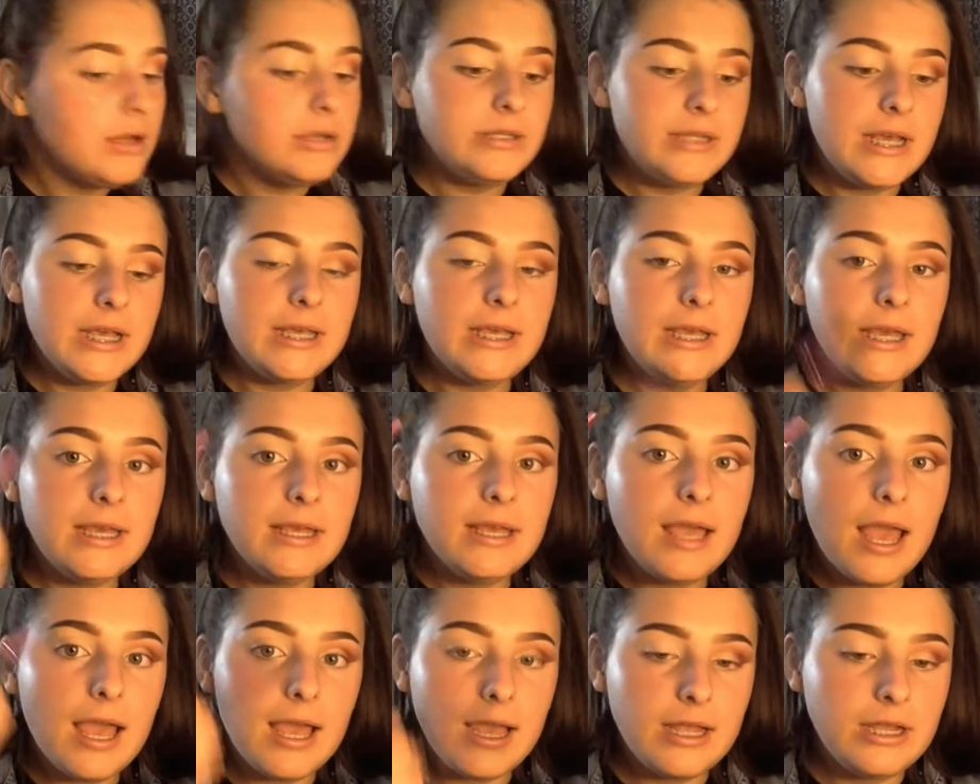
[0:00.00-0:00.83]
Taking
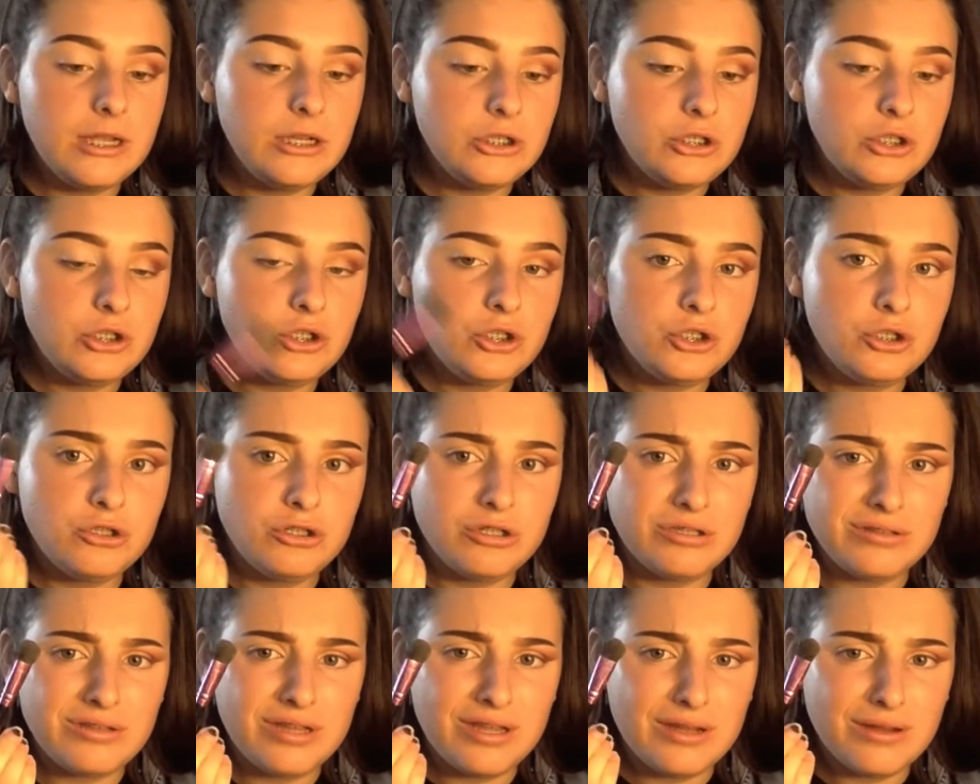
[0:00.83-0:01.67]

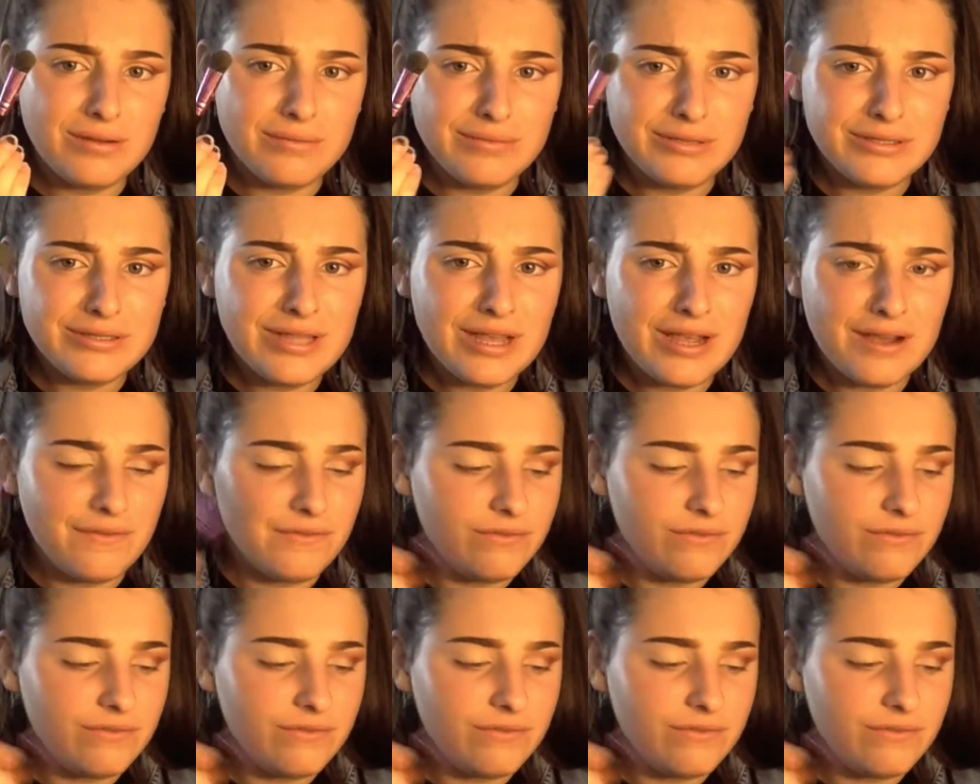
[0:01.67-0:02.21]
just like a